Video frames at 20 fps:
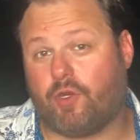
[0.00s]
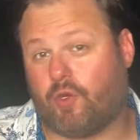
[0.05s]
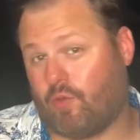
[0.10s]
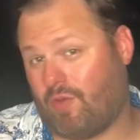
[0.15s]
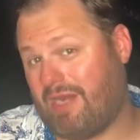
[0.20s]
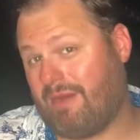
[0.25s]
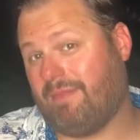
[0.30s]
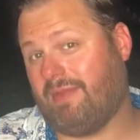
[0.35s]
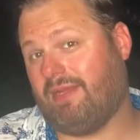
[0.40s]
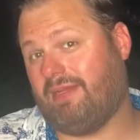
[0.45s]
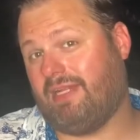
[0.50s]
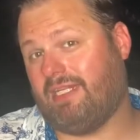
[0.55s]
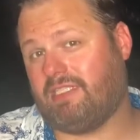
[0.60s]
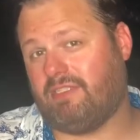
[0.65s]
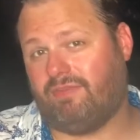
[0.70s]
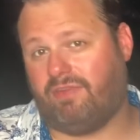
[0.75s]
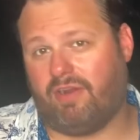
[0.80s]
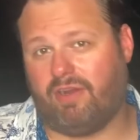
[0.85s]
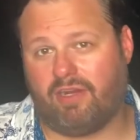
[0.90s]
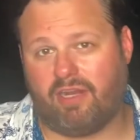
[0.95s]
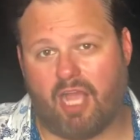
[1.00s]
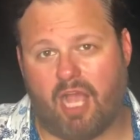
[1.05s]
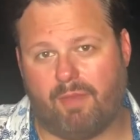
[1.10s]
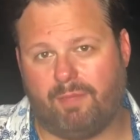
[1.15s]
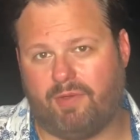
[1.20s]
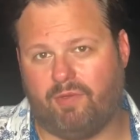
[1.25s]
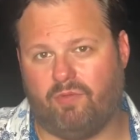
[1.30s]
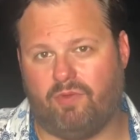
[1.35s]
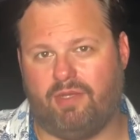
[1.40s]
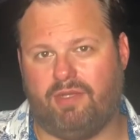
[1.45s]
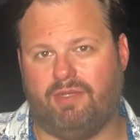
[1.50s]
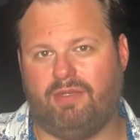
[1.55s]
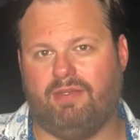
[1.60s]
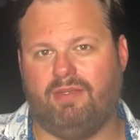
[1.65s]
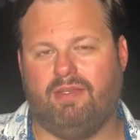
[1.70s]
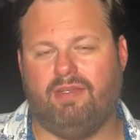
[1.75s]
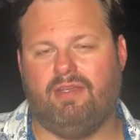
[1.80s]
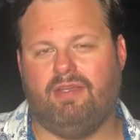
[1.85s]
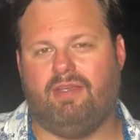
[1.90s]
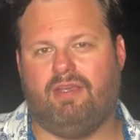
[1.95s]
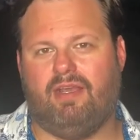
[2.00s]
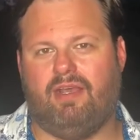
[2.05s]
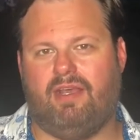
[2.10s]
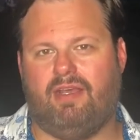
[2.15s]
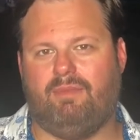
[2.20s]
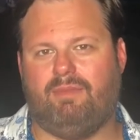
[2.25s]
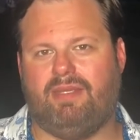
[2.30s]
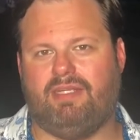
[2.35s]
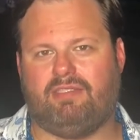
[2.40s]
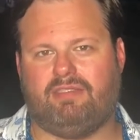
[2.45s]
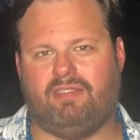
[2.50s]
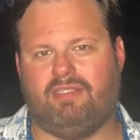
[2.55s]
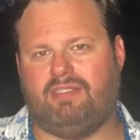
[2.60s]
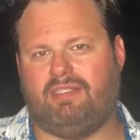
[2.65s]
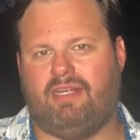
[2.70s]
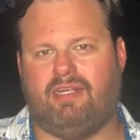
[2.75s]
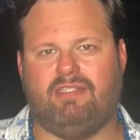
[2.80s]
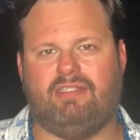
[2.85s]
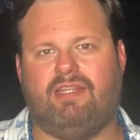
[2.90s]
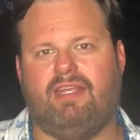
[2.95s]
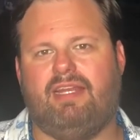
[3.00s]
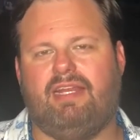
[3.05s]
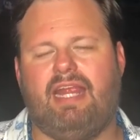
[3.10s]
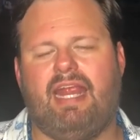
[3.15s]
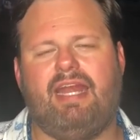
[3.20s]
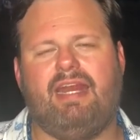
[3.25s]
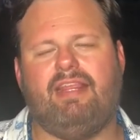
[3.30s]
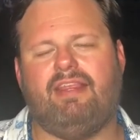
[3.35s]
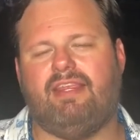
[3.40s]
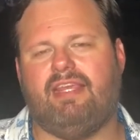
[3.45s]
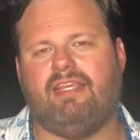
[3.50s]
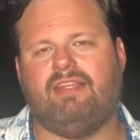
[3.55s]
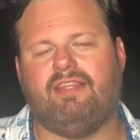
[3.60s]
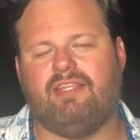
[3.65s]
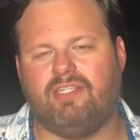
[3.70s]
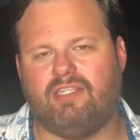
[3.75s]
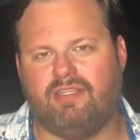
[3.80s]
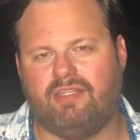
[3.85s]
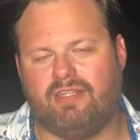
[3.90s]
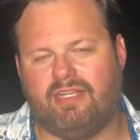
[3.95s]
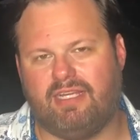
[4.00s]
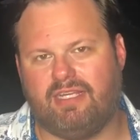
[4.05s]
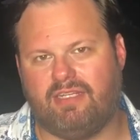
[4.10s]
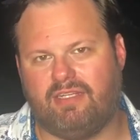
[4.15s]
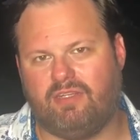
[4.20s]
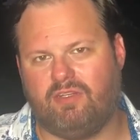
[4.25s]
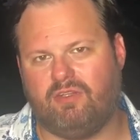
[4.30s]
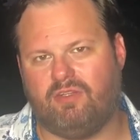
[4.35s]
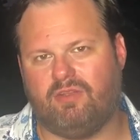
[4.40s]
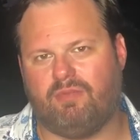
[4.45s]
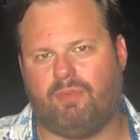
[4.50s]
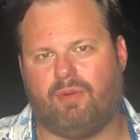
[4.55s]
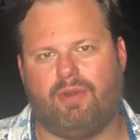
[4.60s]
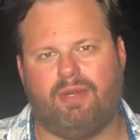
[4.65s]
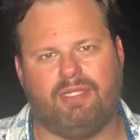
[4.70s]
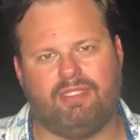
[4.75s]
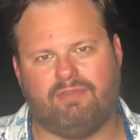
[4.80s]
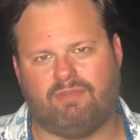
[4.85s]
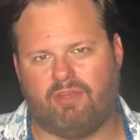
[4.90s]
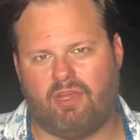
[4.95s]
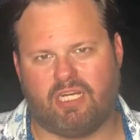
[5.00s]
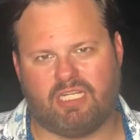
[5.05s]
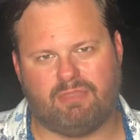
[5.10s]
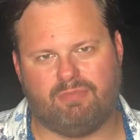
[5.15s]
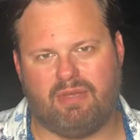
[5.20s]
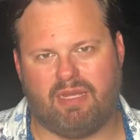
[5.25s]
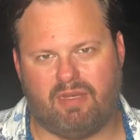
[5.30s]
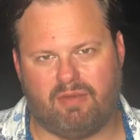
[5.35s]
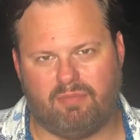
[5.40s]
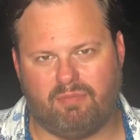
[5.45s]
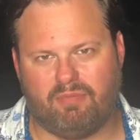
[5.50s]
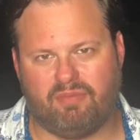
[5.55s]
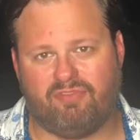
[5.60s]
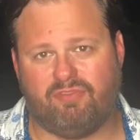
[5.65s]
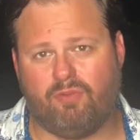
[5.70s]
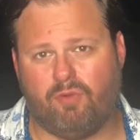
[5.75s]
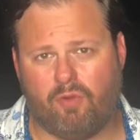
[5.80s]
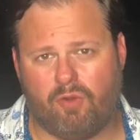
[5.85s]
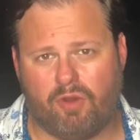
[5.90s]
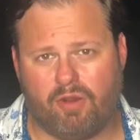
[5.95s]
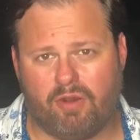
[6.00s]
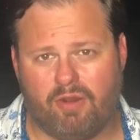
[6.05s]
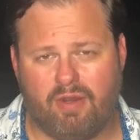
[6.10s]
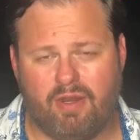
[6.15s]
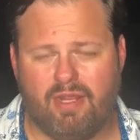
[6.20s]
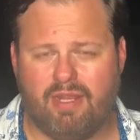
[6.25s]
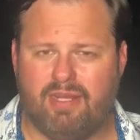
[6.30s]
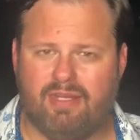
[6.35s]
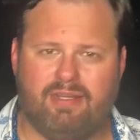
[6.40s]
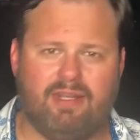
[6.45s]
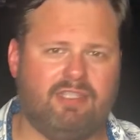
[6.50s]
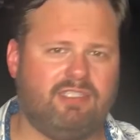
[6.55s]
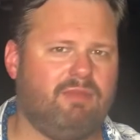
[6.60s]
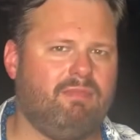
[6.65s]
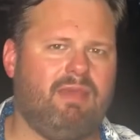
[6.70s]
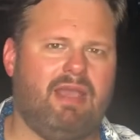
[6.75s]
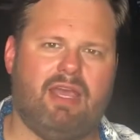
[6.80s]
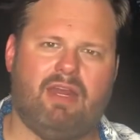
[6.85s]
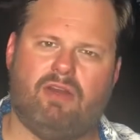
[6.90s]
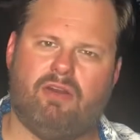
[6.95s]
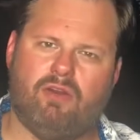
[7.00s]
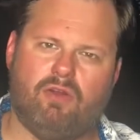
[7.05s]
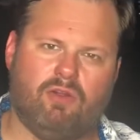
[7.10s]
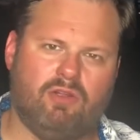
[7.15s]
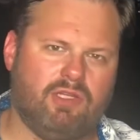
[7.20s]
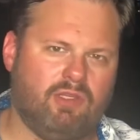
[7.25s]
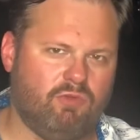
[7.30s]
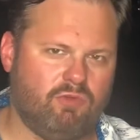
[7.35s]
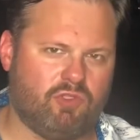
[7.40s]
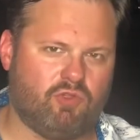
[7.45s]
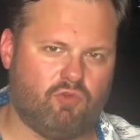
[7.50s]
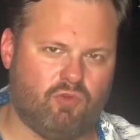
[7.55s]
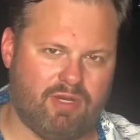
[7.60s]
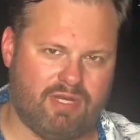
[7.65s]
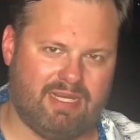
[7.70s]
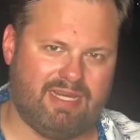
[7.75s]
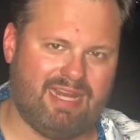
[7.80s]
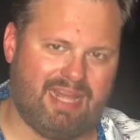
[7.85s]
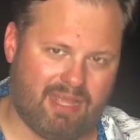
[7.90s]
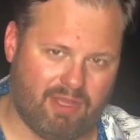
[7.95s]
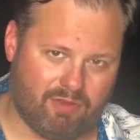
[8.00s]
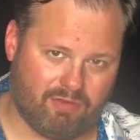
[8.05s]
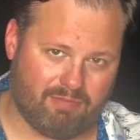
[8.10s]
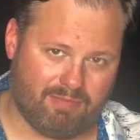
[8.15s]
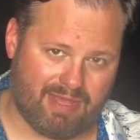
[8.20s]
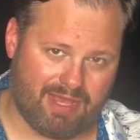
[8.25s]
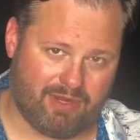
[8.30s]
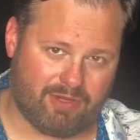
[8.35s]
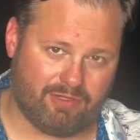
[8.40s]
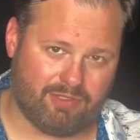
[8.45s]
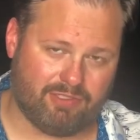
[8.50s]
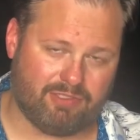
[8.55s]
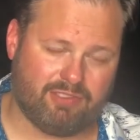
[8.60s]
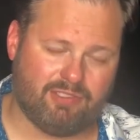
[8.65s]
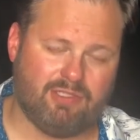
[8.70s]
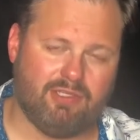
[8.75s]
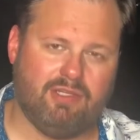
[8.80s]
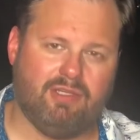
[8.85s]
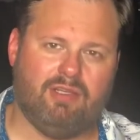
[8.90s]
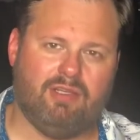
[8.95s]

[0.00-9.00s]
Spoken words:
agreement. That's a very common one. It basically says that anything that the parties have talked about before doesn't matter. Only what's written down matters.